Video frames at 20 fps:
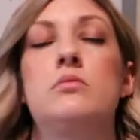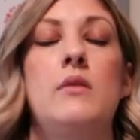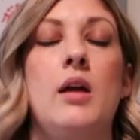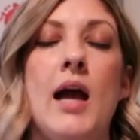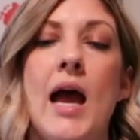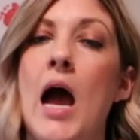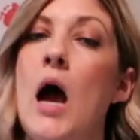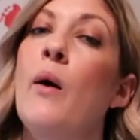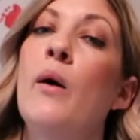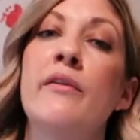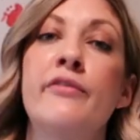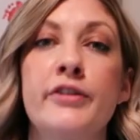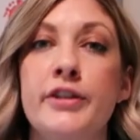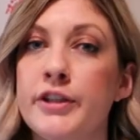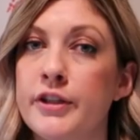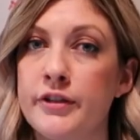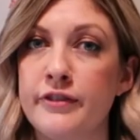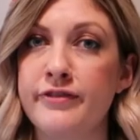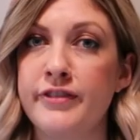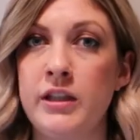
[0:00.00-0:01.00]
however
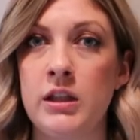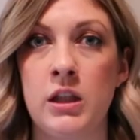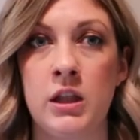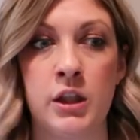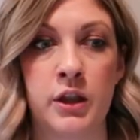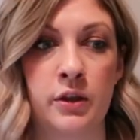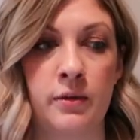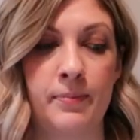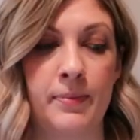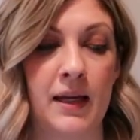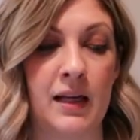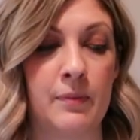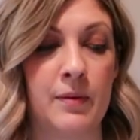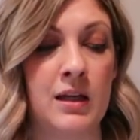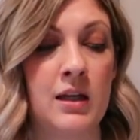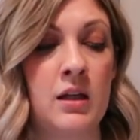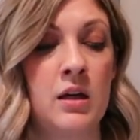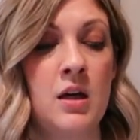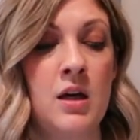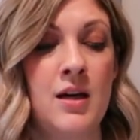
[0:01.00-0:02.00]
you're feeding your
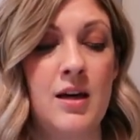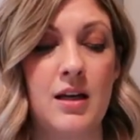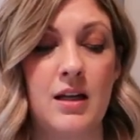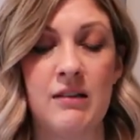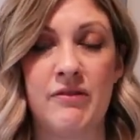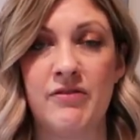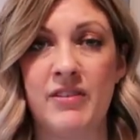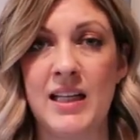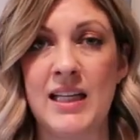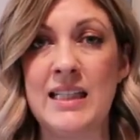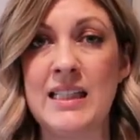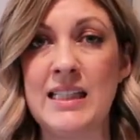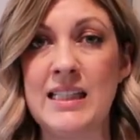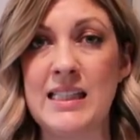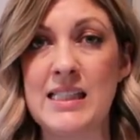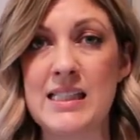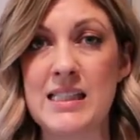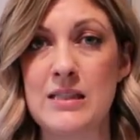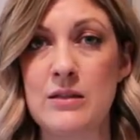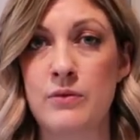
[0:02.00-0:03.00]
baby. If they
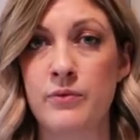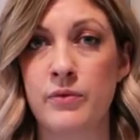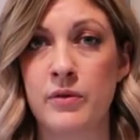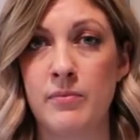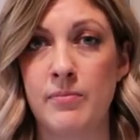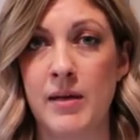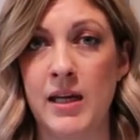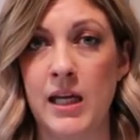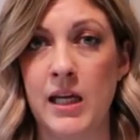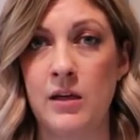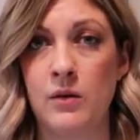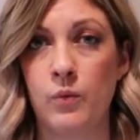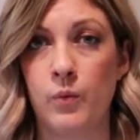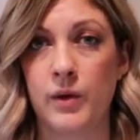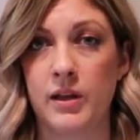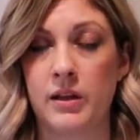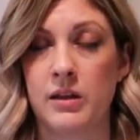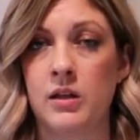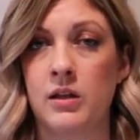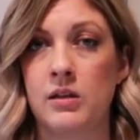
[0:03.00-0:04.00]
need to remain
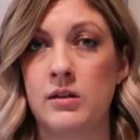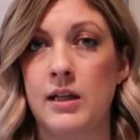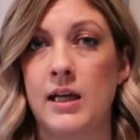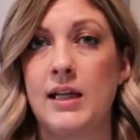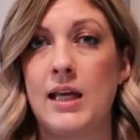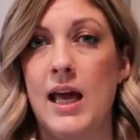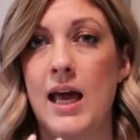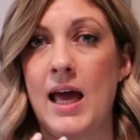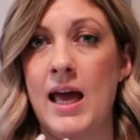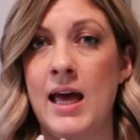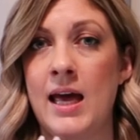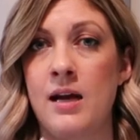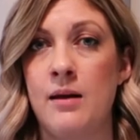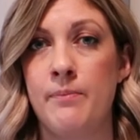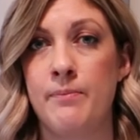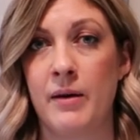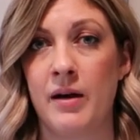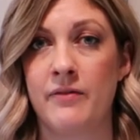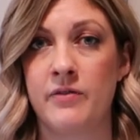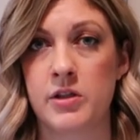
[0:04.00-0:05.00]
with their like head
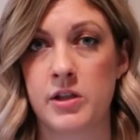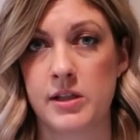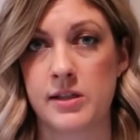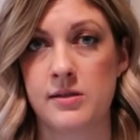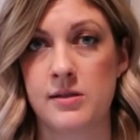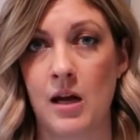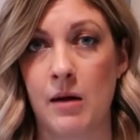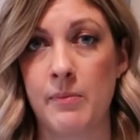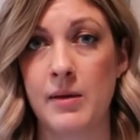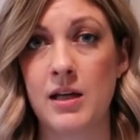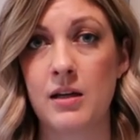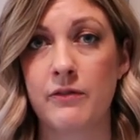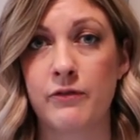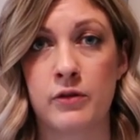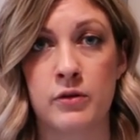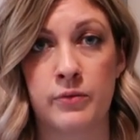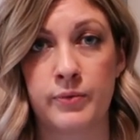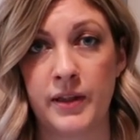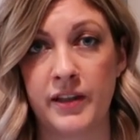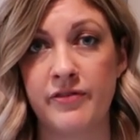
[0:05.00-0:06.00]
above their stomach
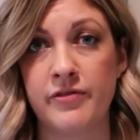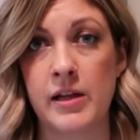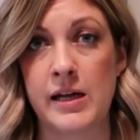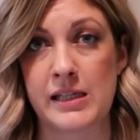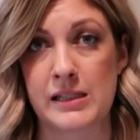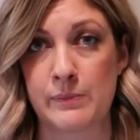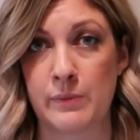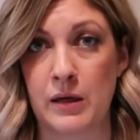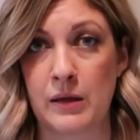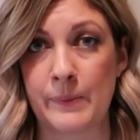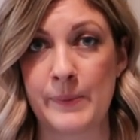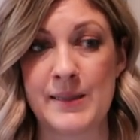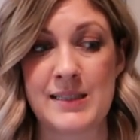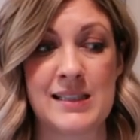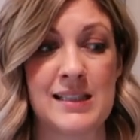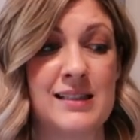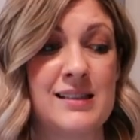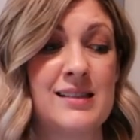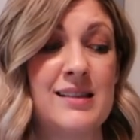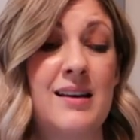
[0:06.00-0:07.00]
for reflux
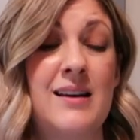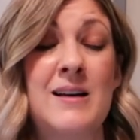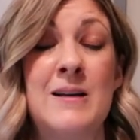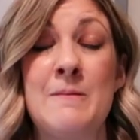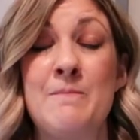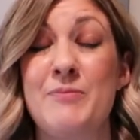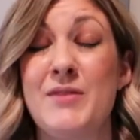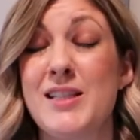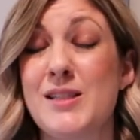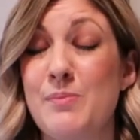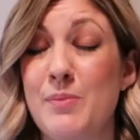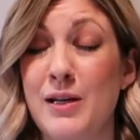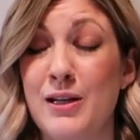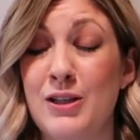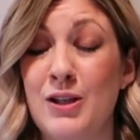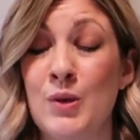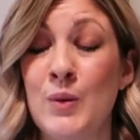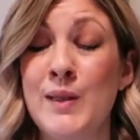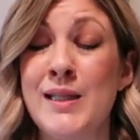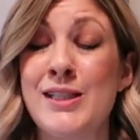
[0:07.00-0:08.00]
purposes, this
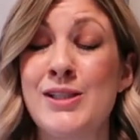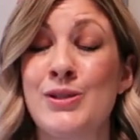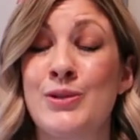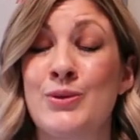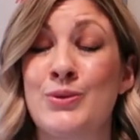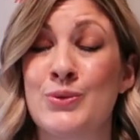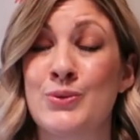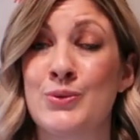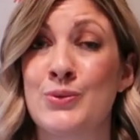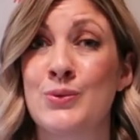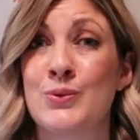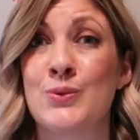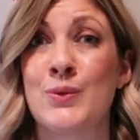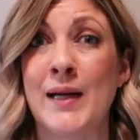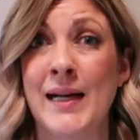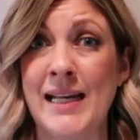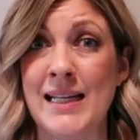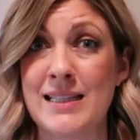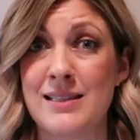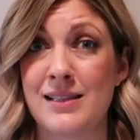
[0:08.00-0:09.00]
pillow is
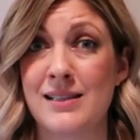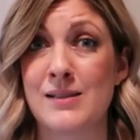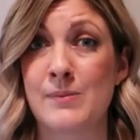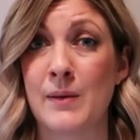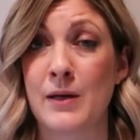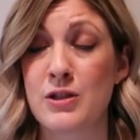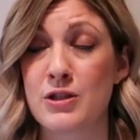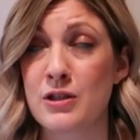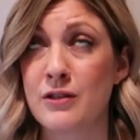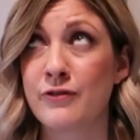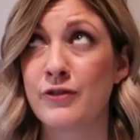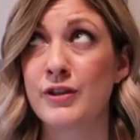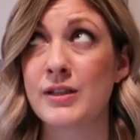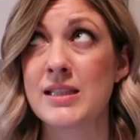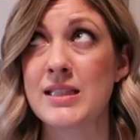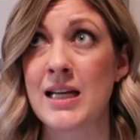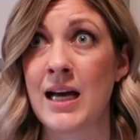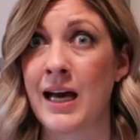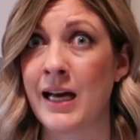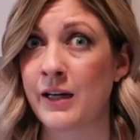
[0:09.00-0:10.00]
great, especially for a
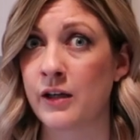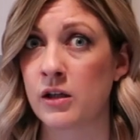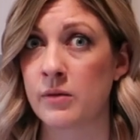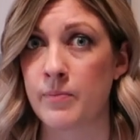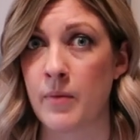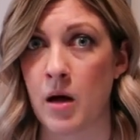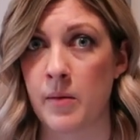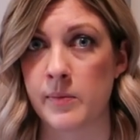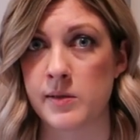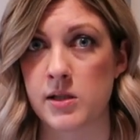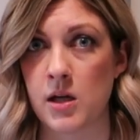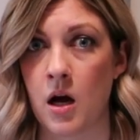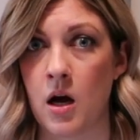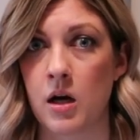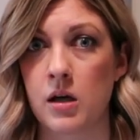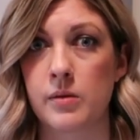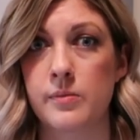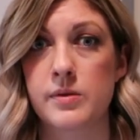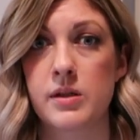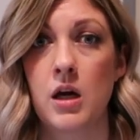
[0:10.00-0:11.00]
tired mama's
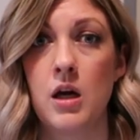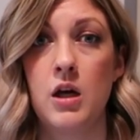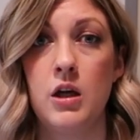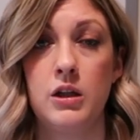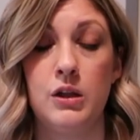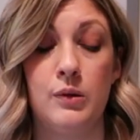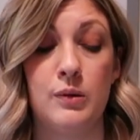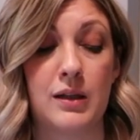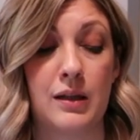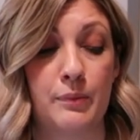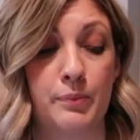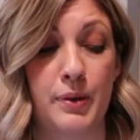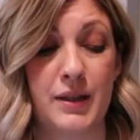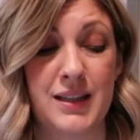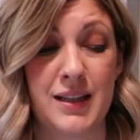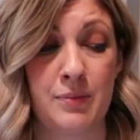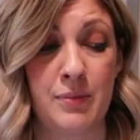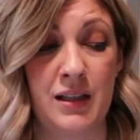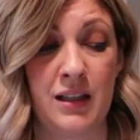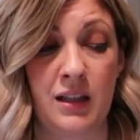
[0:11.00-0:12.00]
arms. You can
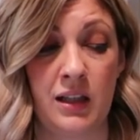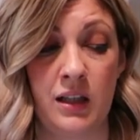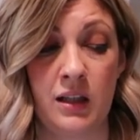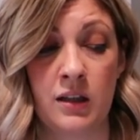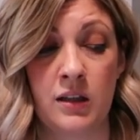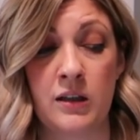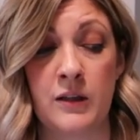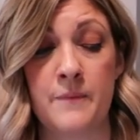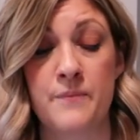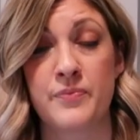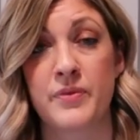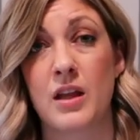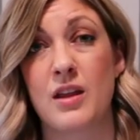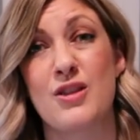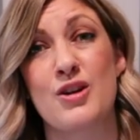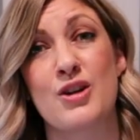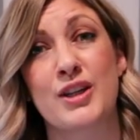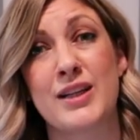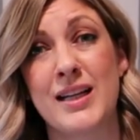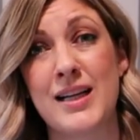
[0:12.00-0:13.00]
put them in here.
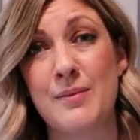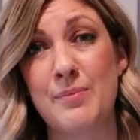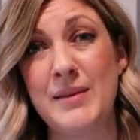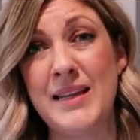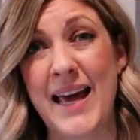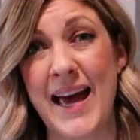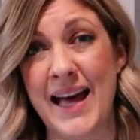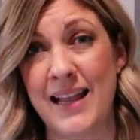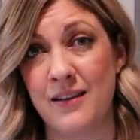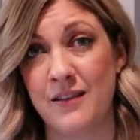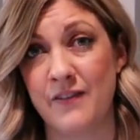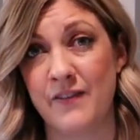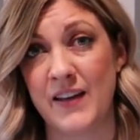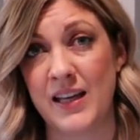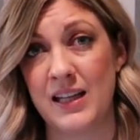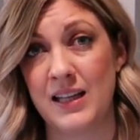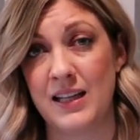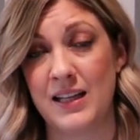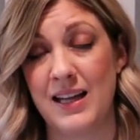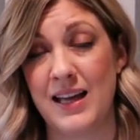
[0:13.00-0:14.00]
They're going to be
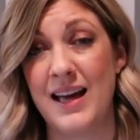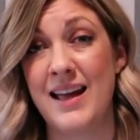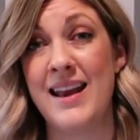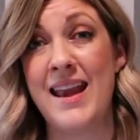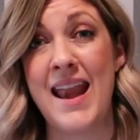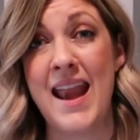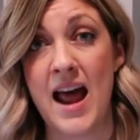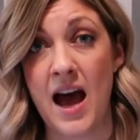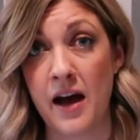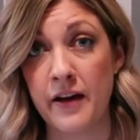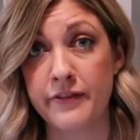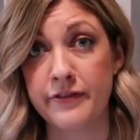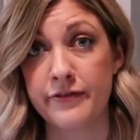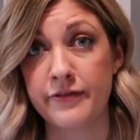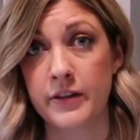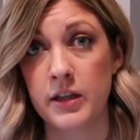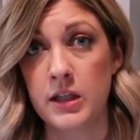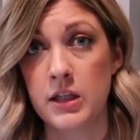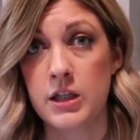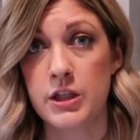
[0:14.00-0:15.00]
elevated
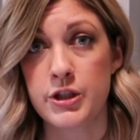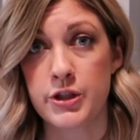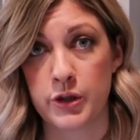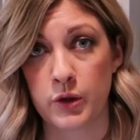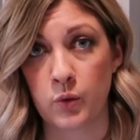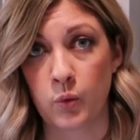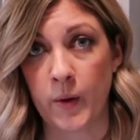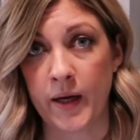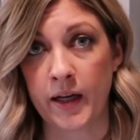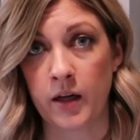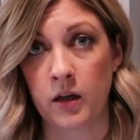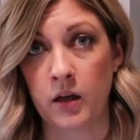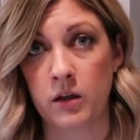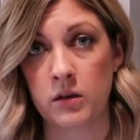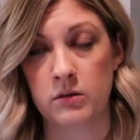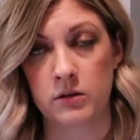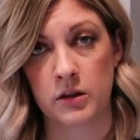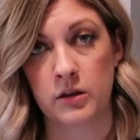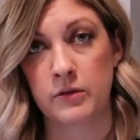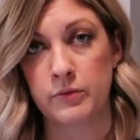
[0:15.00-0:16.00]
enough to
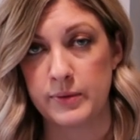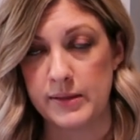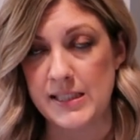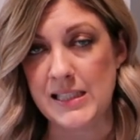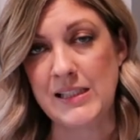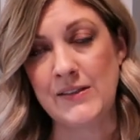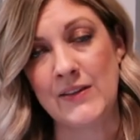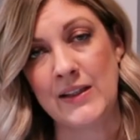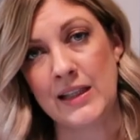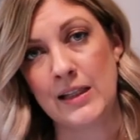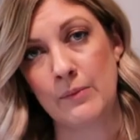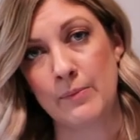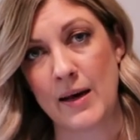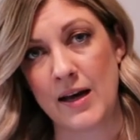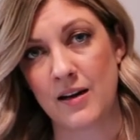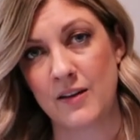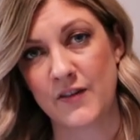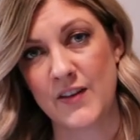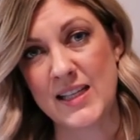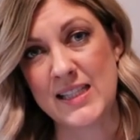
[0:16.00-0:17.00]
where they're receiving the
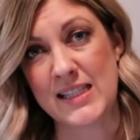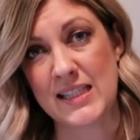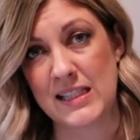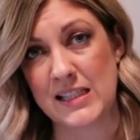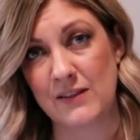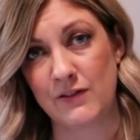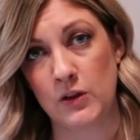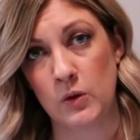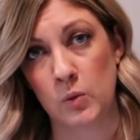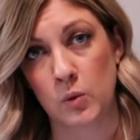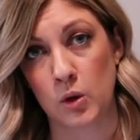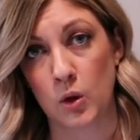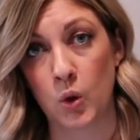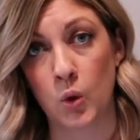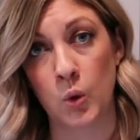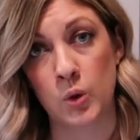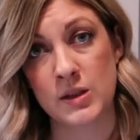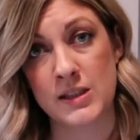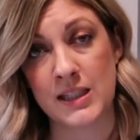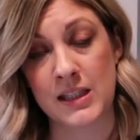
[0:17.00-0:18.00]
benefits as if you were
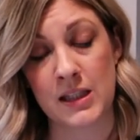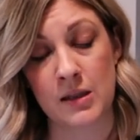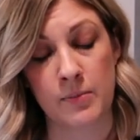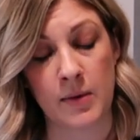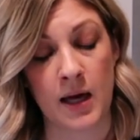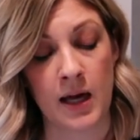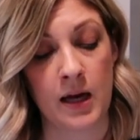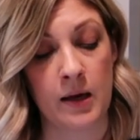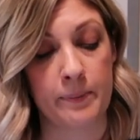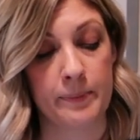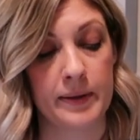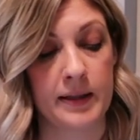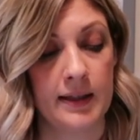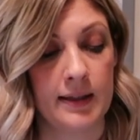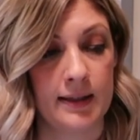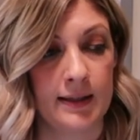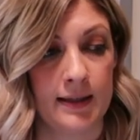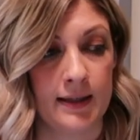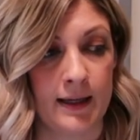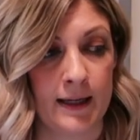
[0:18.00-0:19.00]
holding them up.
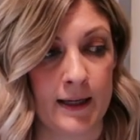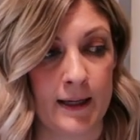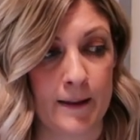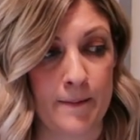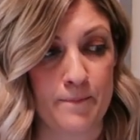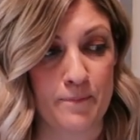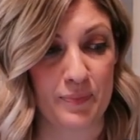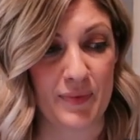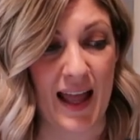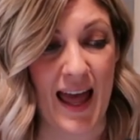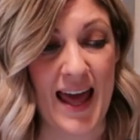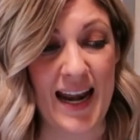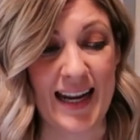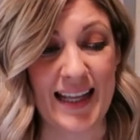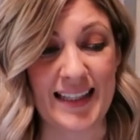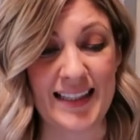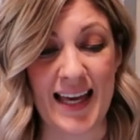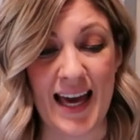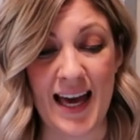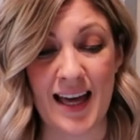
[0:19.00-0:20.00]
And
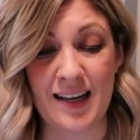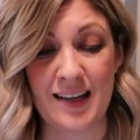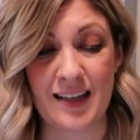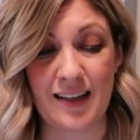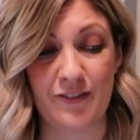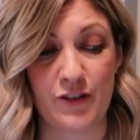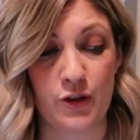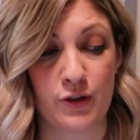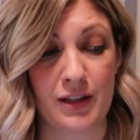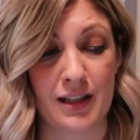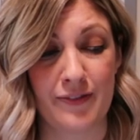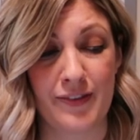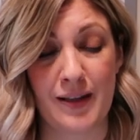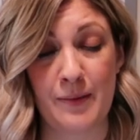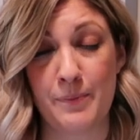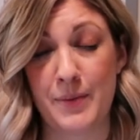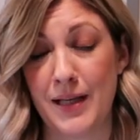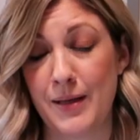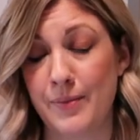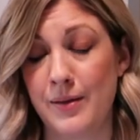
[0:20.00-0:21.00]
again, if you're
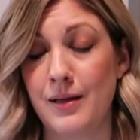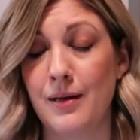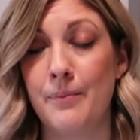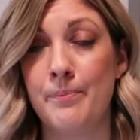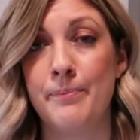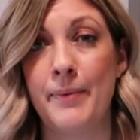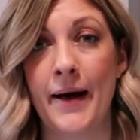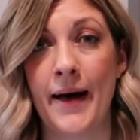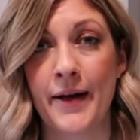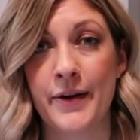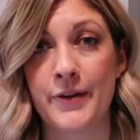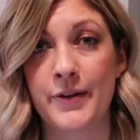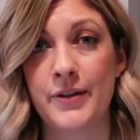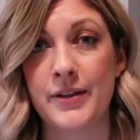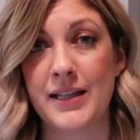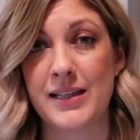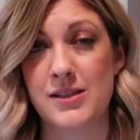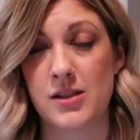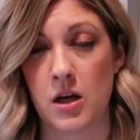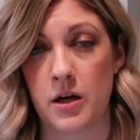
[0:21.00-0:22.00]
giving baby a bottle,
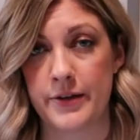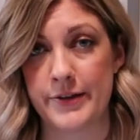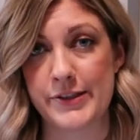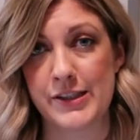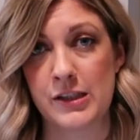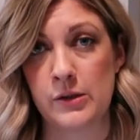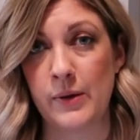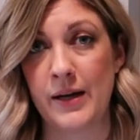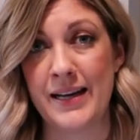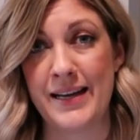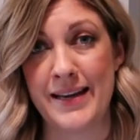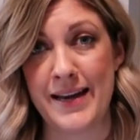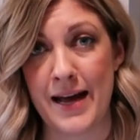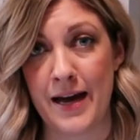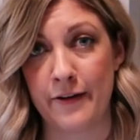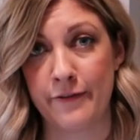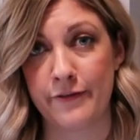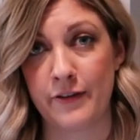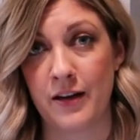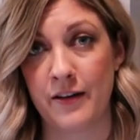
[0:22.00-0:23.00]
it's also
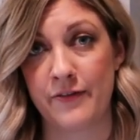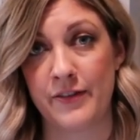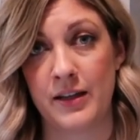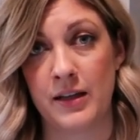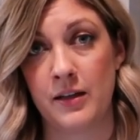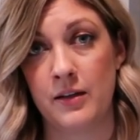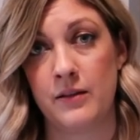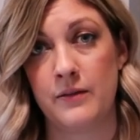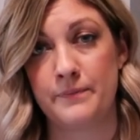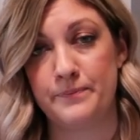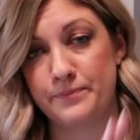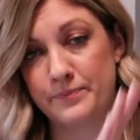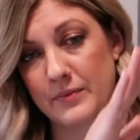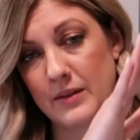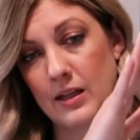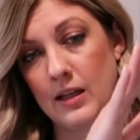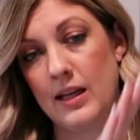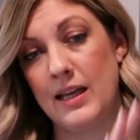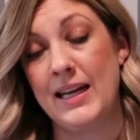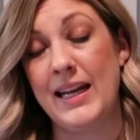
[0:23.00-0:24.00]
enough of an
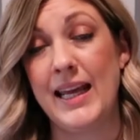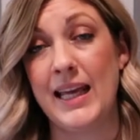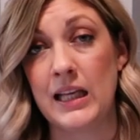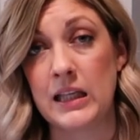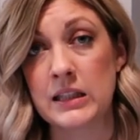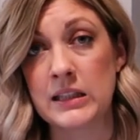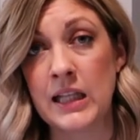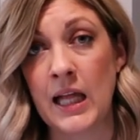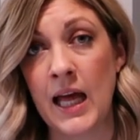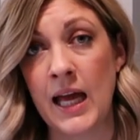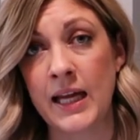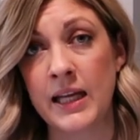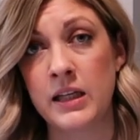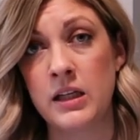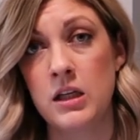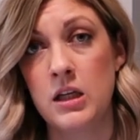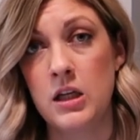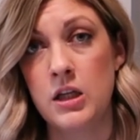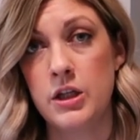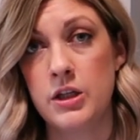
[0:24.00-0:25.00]

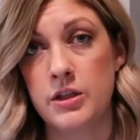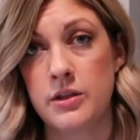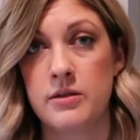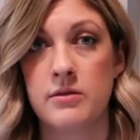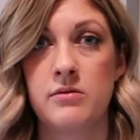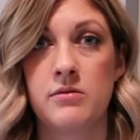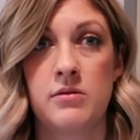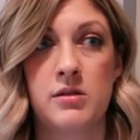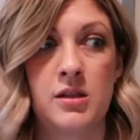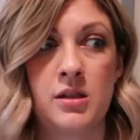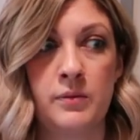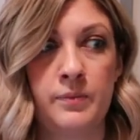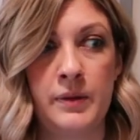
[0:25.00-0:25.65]
incline to